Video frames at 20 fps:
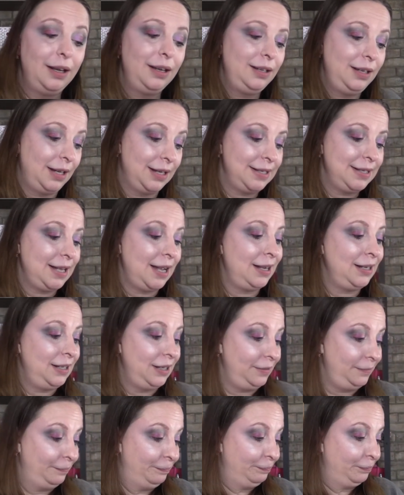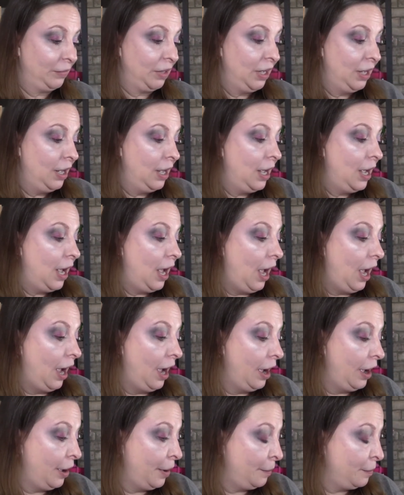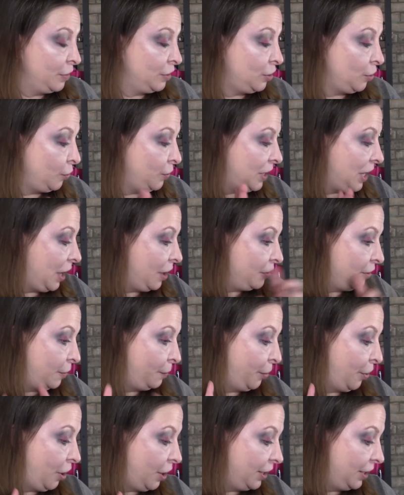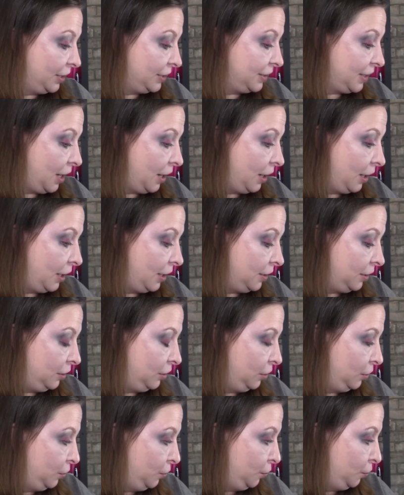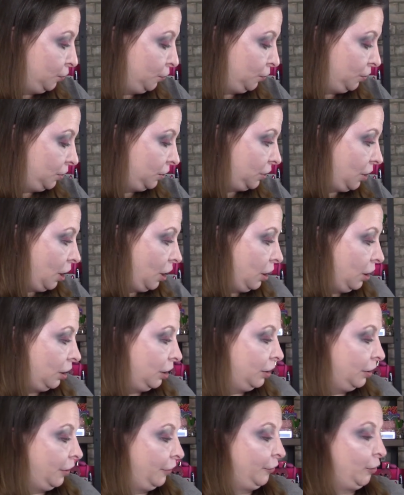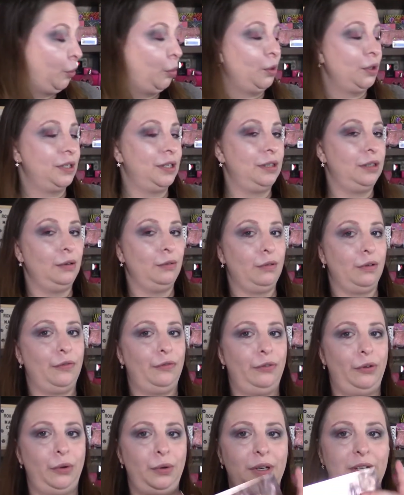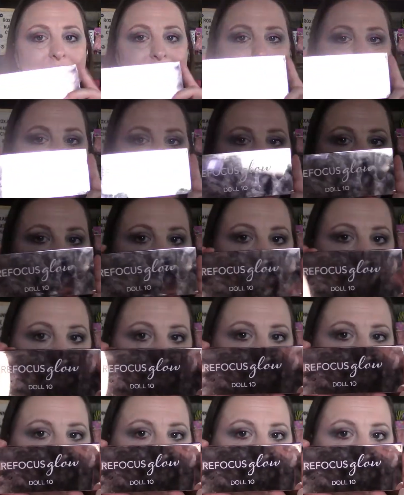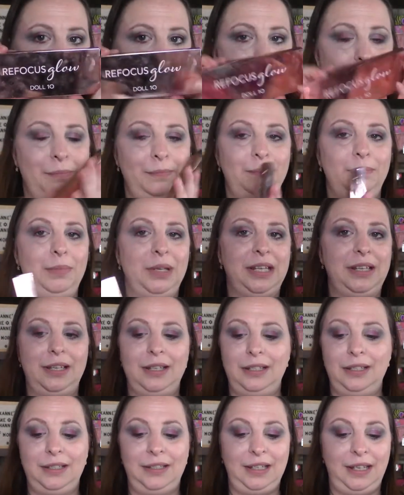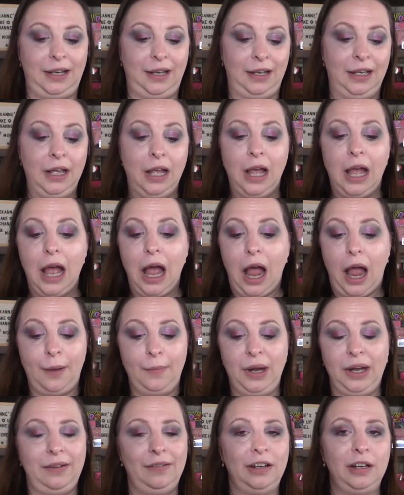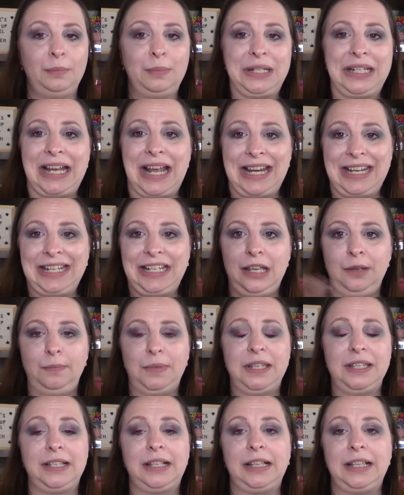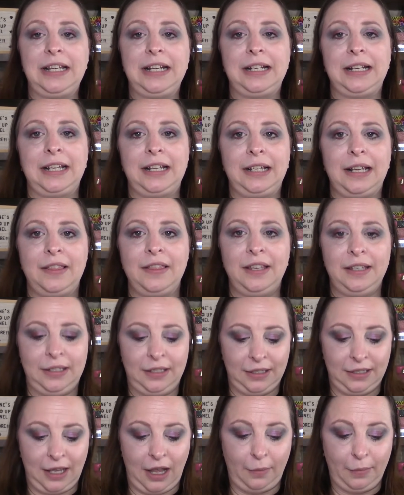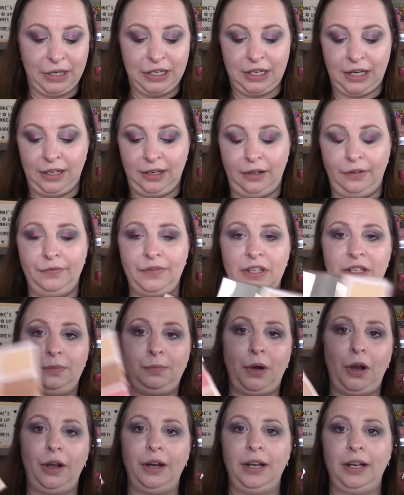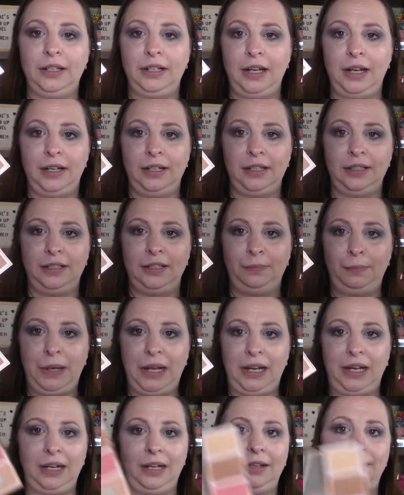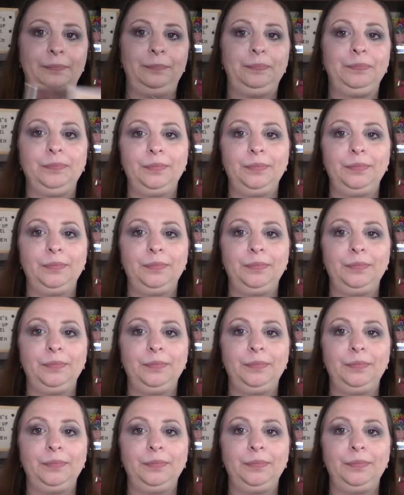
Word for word: Yes, I did. Um, so the other products I used are, of course, the Refocus Glam because, yeah, I'm not even going to pretend to keep this clean. Like, this is how much I love this product. It is panning.